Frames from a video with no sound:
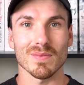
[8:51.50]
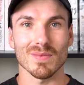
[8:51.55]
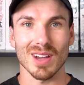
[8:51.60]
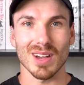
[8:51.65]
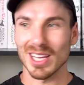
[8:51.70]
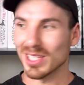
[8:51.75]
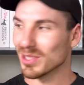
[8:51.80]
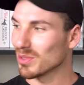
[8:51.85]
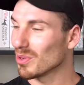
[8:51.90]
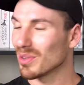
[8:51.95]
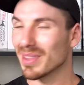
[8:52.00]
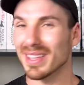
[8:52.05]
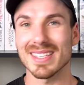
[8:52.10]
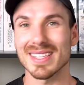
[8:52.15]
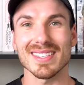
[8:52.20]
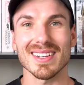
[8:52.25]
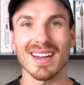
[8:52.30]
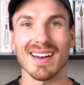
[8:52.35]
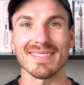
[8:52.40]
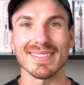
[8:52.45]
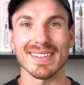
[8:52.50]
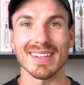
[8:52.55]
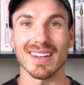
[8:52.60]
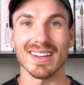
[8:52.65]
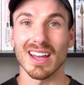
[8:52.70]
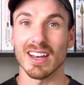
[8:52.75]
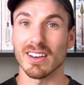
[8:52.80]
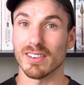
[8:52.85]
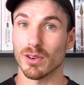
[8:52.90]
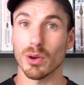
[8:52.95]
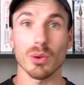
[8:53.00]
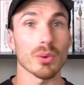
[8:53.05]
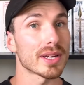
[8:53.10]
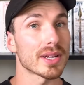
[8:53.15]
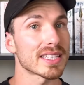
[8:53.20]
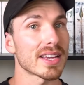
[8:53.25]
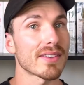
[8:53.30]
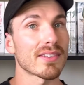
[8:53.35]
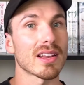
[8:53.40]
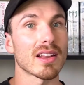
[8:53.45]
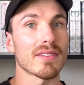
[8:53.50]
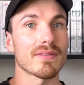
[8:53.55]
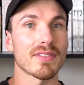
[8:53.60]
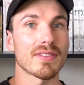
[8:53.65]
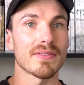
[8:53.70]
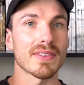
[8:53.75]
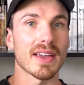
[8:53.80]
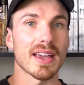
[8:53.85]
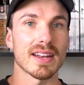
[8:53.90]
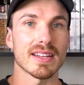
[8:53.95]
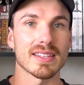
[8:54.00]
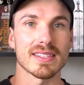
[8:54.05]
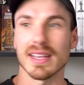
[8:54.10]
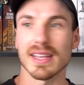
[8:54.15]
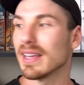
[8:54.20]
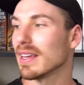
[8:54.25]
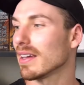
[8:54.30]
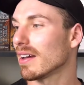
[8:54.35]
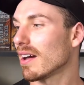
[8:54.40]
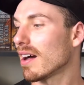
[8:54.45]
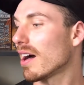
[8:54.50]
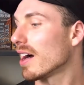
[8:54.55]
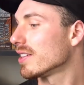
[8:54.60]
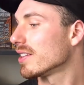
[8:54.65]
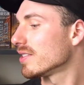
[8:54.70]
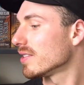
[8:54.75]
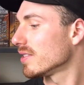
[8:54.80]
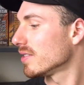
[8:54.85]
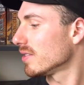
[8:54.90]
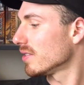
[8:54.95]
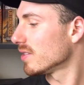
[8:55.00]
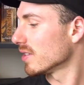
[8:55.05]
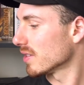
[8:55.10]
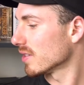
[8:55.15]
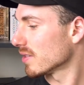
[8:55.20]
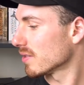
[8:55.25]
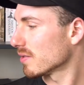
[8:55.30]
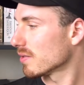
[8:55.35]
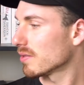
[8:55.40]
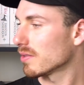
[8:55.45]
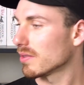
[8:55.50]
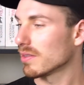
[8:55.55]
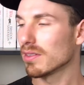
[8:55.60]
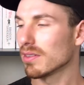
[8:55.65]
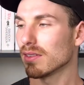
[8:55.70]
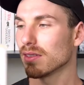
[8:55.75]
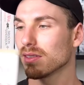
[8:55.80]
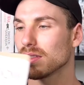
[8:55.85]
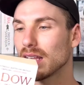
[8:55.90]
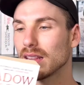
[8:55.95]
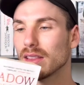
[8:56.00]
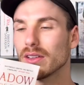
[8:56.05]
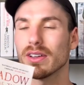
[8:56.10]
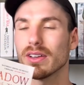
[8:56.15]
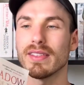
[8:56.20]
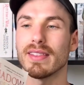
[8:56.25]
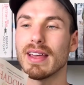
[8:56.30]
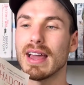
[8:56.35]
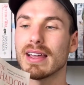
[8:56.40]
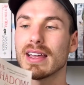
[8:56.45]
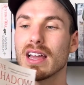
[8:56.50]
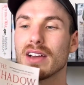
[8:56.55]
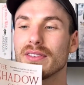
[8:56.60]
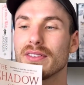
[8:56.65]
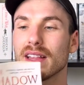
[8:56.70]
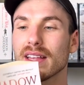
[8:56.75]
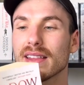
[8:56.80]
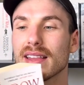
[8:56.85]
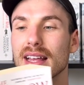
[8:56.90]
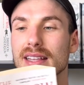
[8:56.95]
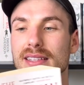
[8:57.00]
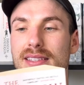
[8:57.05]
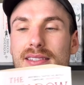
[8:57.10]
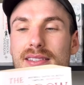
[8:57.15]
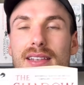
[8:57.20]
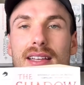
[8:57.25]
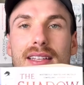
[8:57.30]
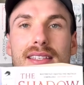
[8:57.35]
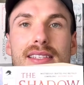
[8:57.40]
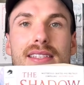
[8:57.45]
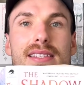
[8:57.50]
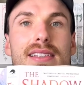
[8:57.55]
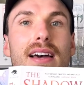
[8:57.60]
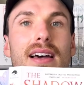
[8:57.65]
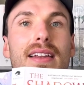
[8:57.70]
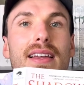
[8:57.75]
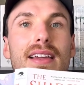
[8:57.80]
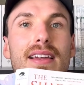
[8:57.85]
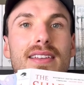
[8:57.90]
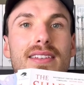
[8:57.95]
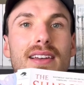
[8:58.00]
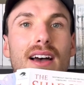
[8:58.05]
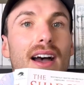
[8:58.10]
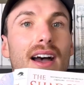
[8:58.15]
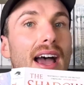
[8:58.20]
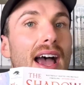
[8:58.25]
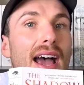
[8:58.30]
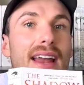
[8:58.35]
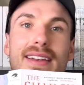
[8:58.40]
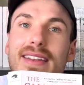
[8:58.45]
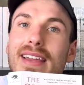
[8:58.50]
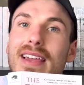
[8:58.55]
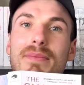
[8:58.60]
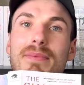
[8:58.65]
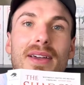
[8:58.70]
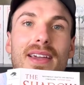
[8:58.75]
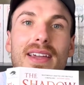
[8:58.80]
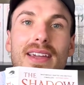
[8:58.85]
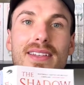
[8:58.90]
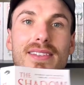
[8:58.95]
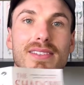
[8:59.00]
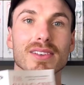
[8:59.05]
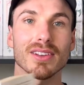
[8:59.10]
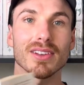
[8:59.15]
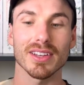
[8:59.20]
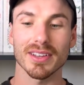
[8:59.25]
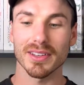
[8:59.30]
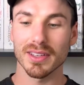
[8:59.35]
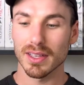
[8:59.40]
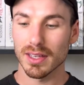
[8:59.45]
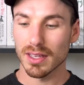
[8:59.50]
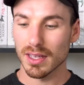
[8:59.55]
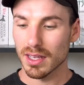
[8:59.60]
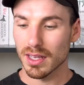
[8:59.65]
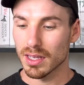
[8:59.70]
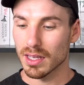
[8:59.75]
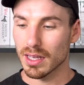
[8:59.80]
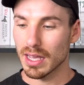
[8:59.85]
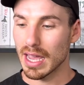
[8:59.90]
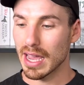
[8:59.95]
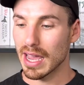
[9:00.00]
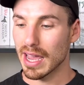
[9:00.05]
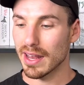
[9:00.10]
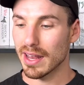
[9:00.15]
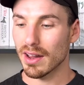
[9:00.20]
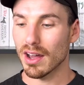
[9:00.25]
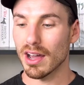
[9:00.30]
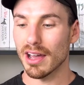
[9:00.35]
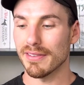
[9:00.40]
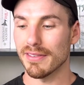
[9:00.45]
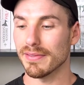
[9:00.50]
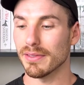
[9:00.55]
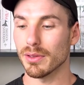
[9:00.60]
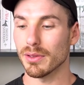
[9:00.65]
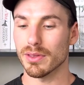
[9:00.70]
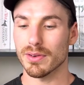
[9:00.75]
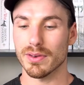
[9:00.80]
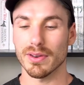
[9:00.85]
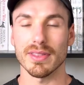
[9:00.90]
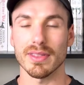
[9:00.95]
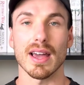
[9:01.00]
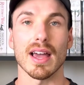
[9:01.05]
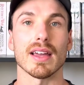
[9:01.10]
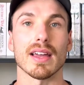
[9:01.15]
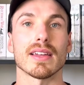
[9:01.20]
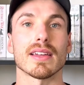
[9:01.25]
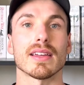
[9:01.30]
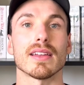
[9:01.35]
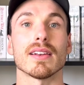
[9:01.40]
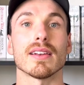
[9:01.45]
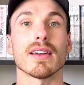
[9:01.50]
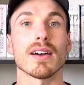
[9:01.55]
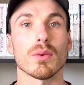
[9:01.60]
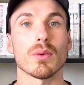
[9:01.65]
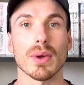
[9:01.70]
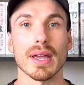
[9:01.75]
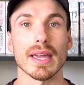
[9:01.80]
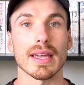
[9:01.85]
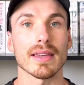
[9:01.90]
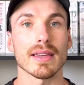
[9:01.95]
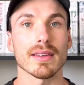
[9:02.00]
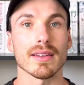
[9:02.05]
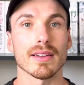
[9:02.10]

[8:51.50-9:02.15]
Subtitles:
I saw this cover and I've always had a love for fantasy. I look at that cover, like that's stunning. I had to get my hands on it and I flew through that in a week,